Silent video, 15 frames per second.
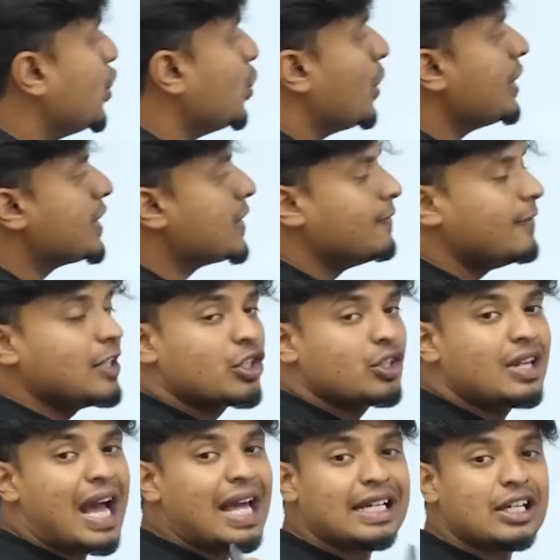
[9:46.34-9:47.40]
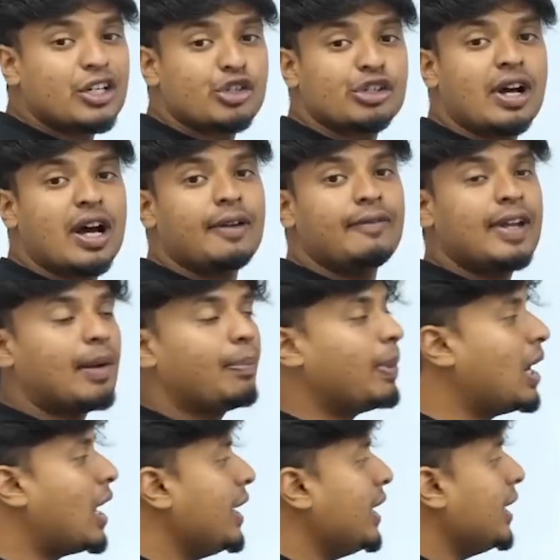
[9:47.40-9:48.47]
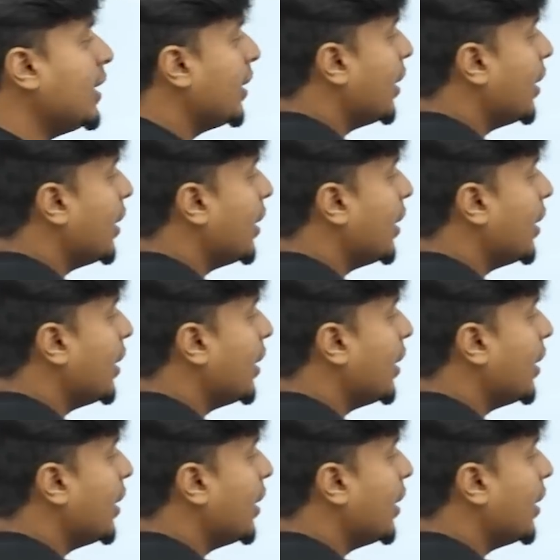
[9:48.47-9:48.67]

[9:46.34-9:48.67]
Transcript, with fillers: towards which direction are we applying?